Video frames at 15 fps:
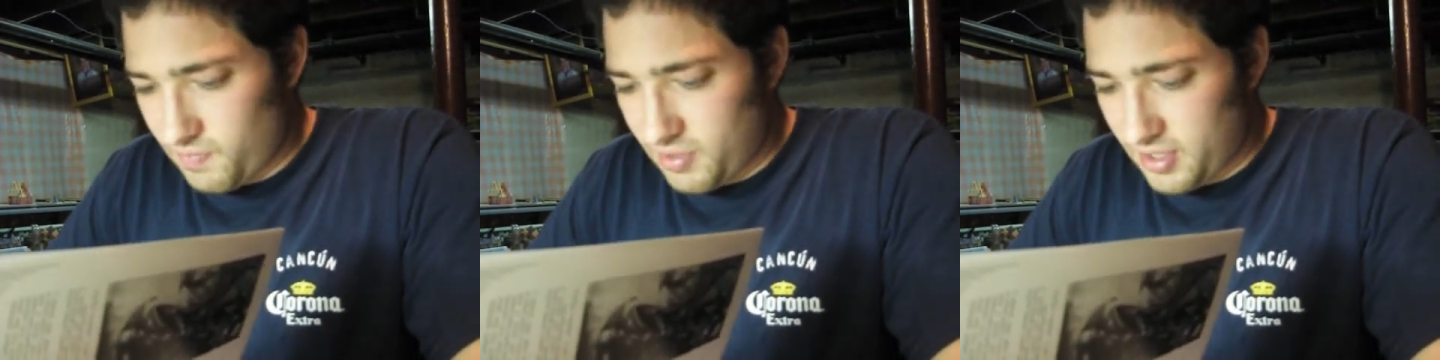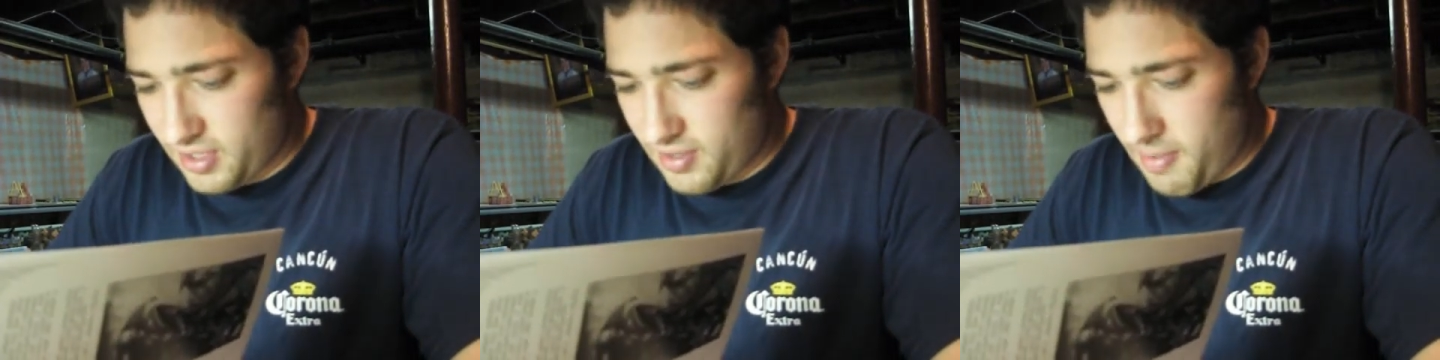
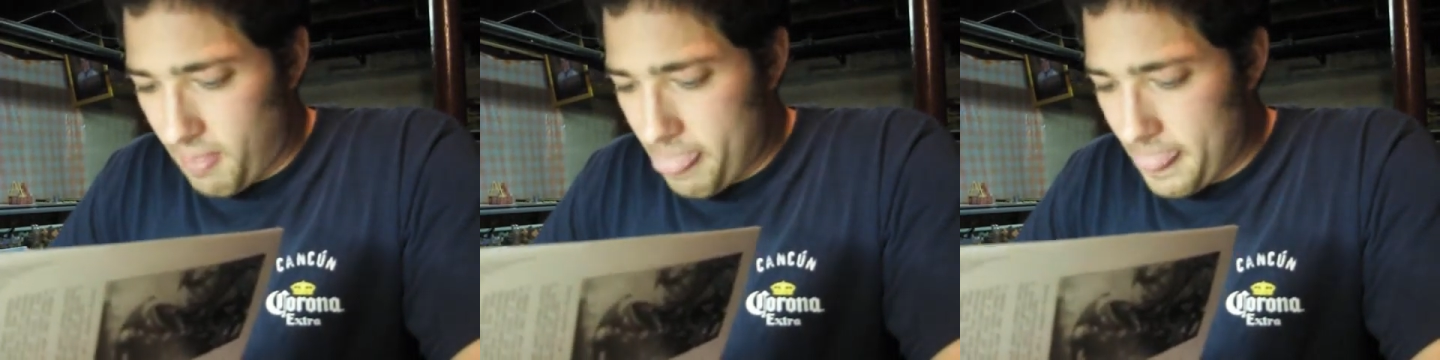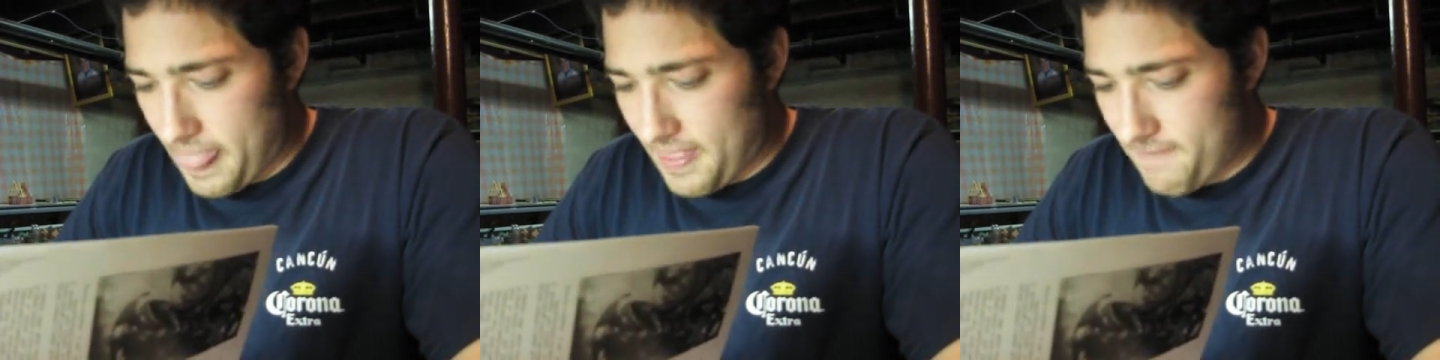But
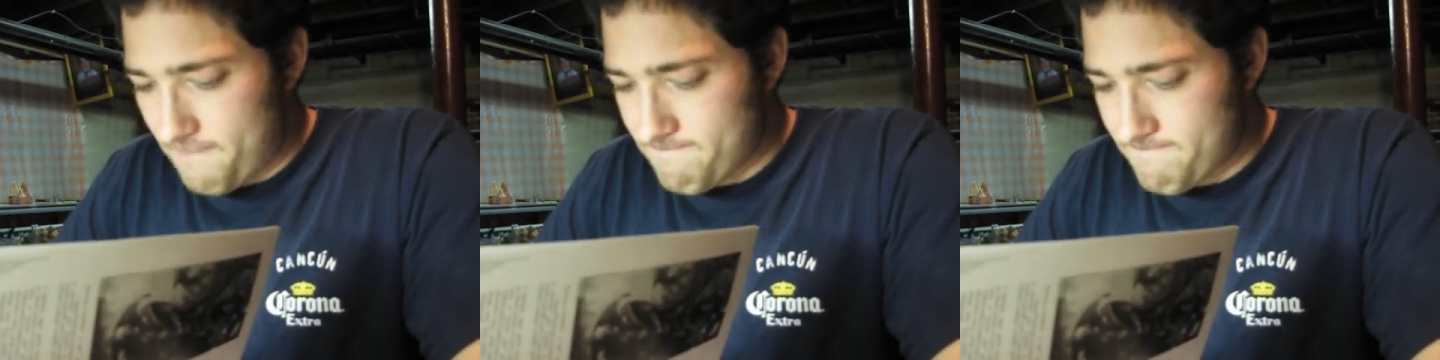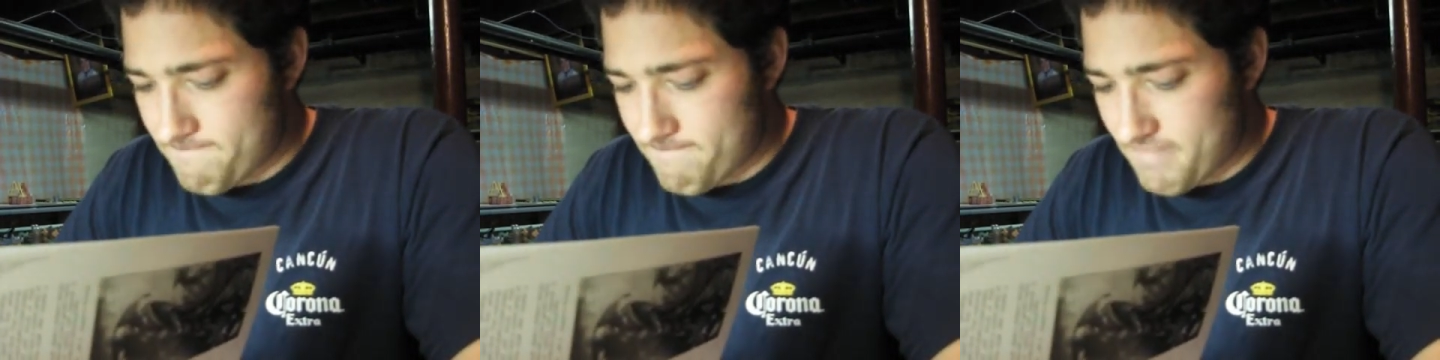
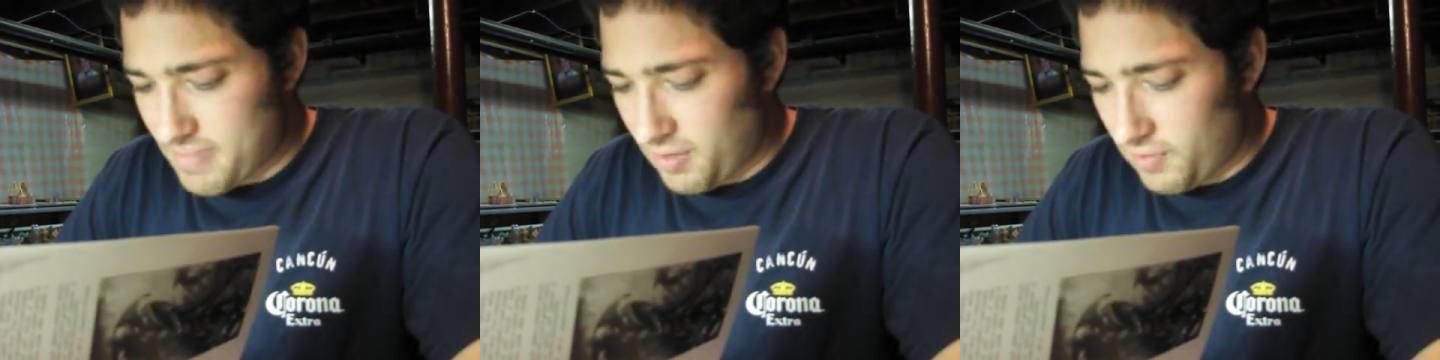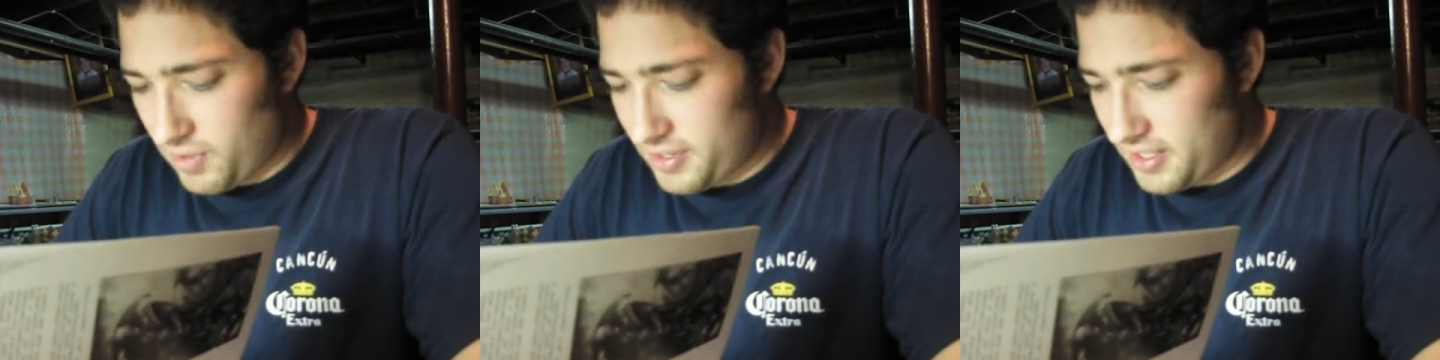
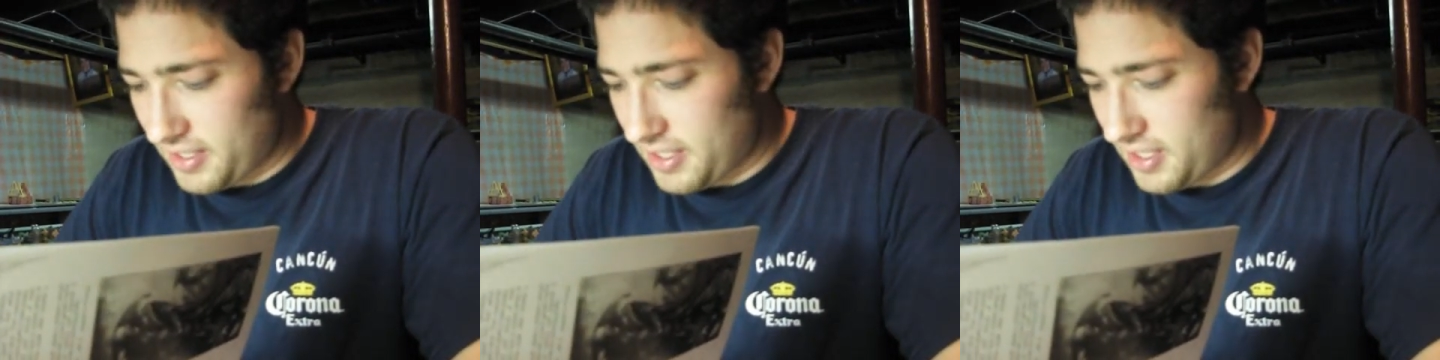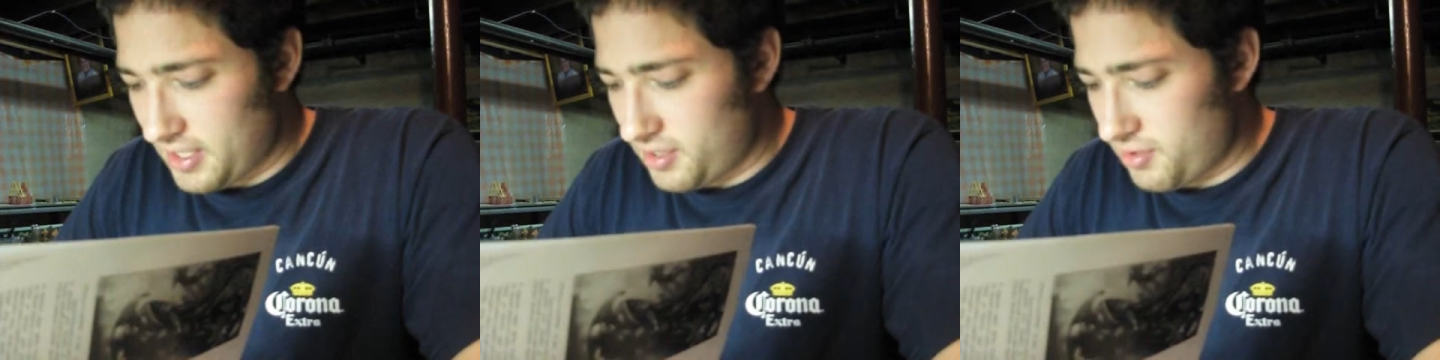one
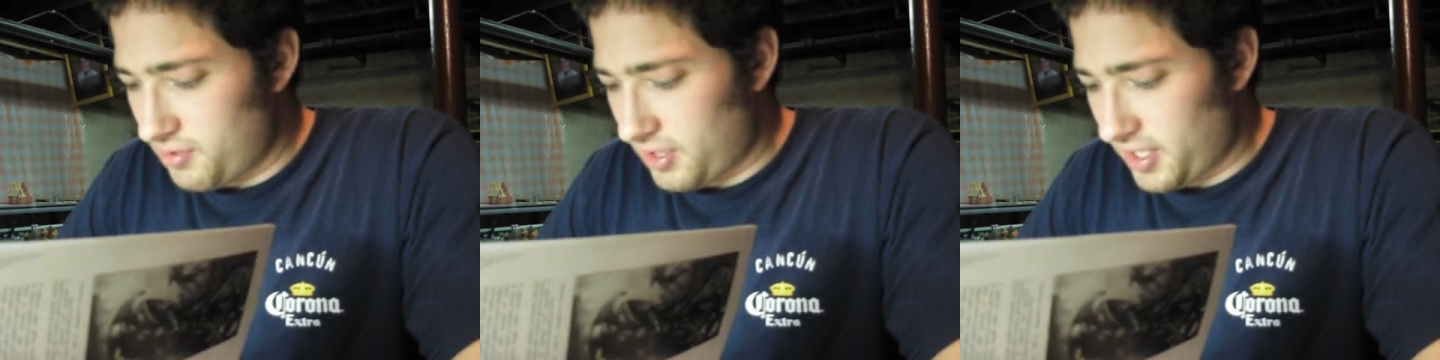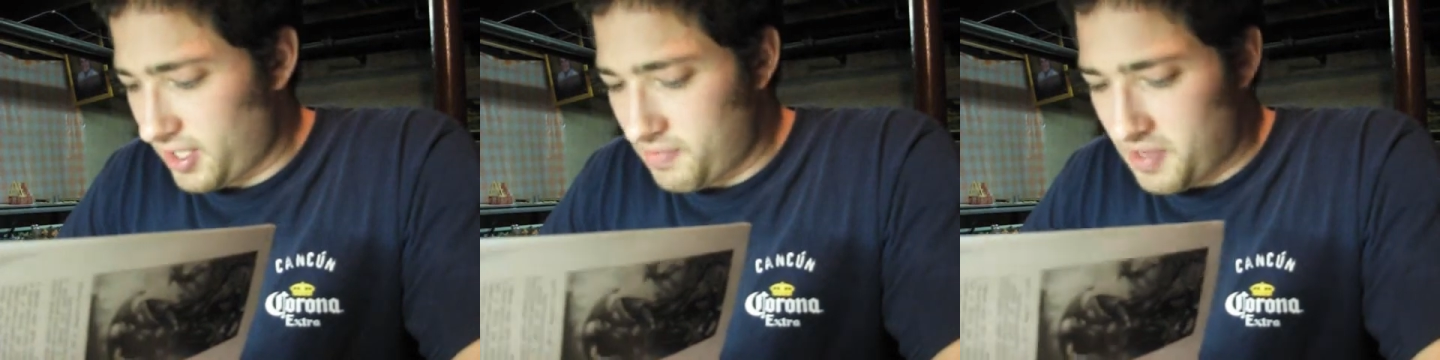thing that I
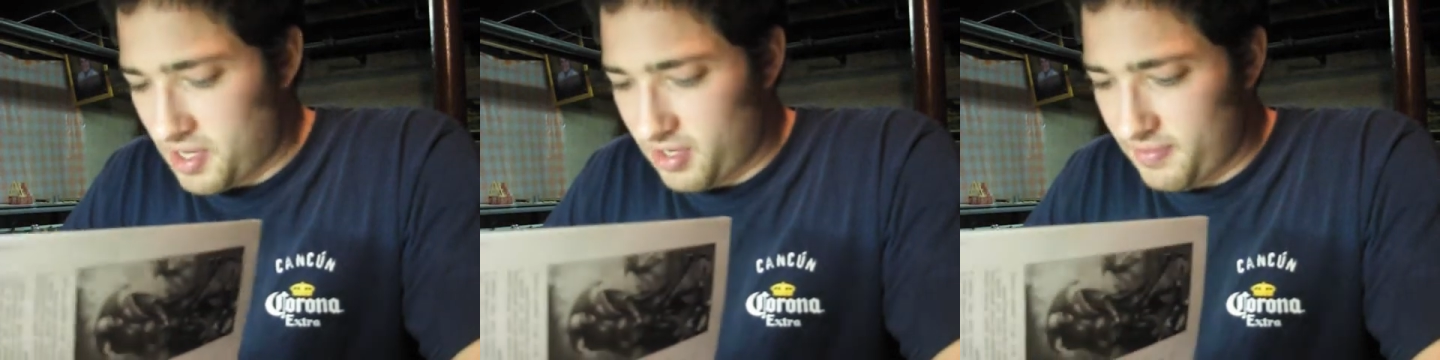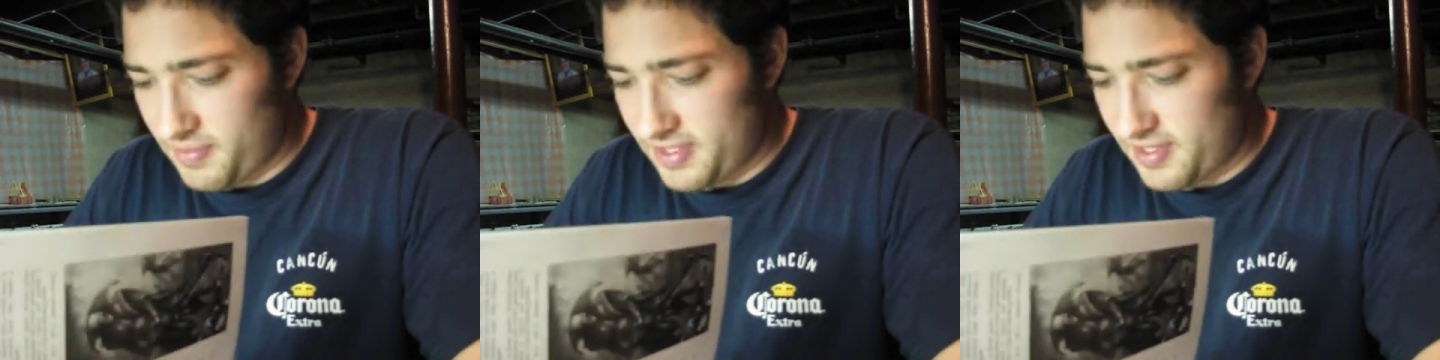do like
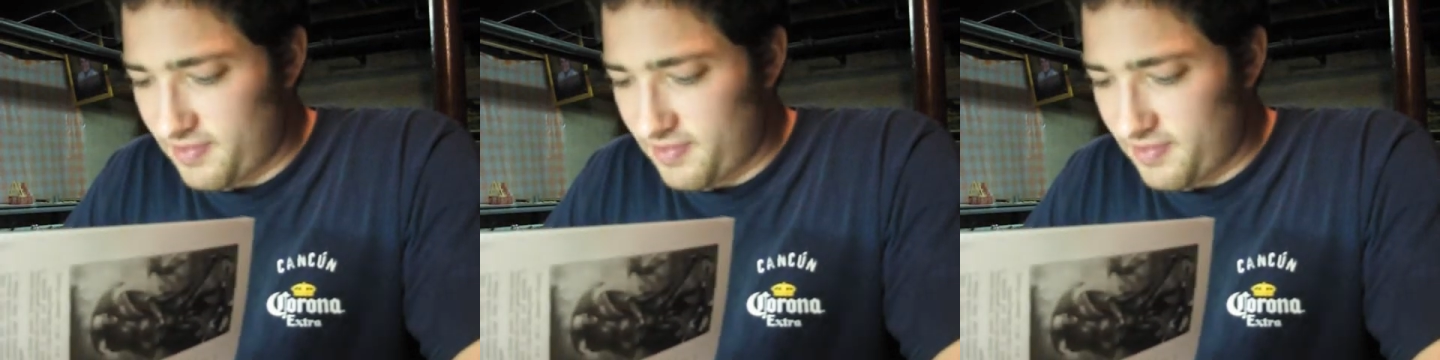about them is